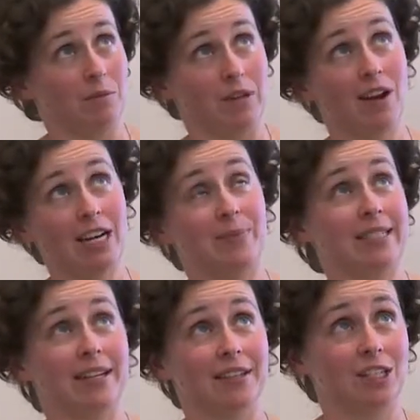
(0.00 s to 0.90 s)

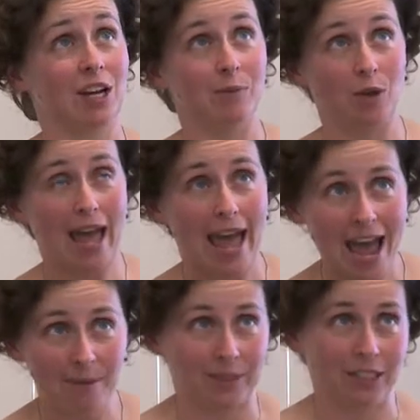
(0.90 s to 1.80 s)
90% of the time you're
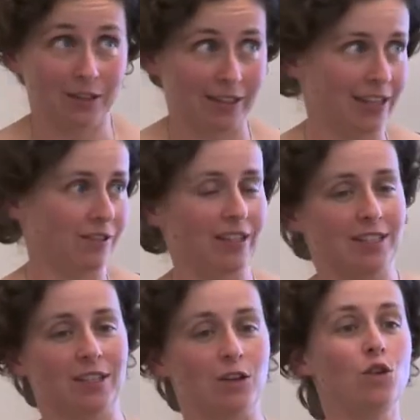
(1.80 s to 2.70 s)
absolutely
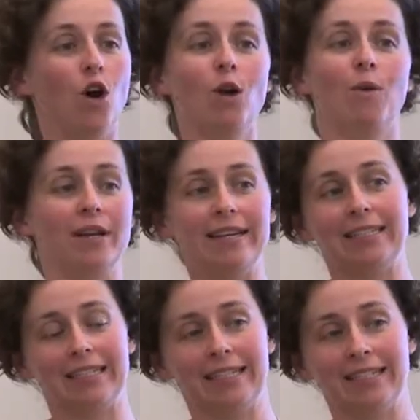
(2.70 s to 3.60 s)
convinced that nobody
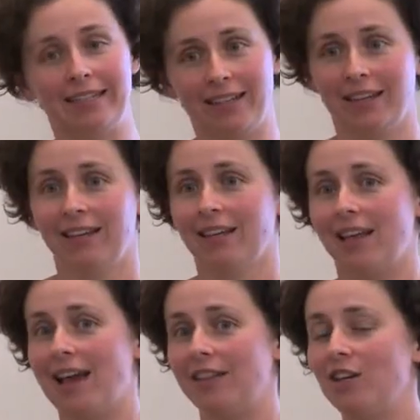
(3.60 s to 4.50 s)
is listening.
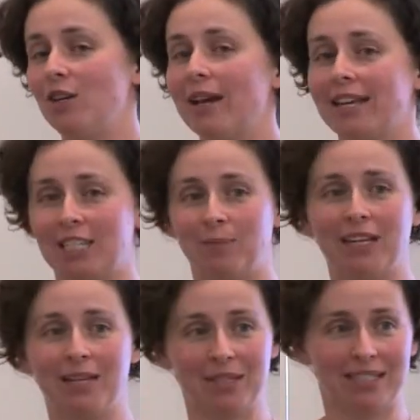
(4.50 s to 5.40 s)
And then you make a
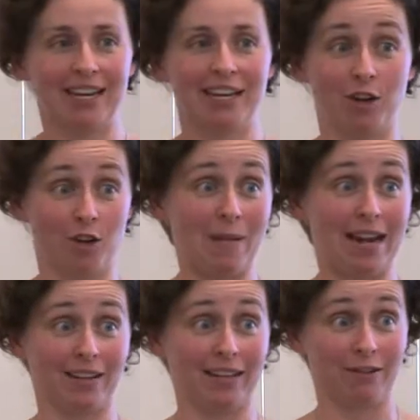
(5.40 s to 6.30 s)
spelling mistake and a
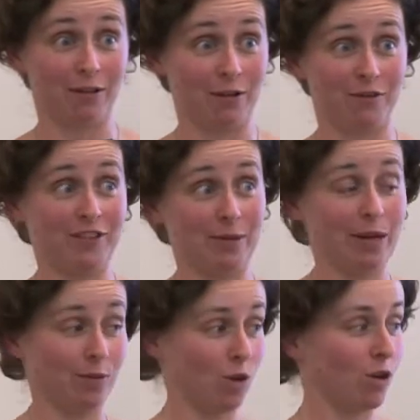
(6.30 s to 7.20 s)
grammatical error and 50
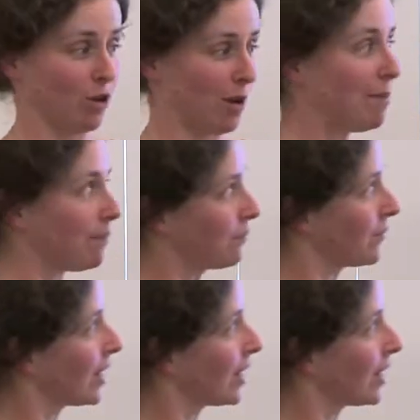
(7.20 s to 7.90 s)
people call you up.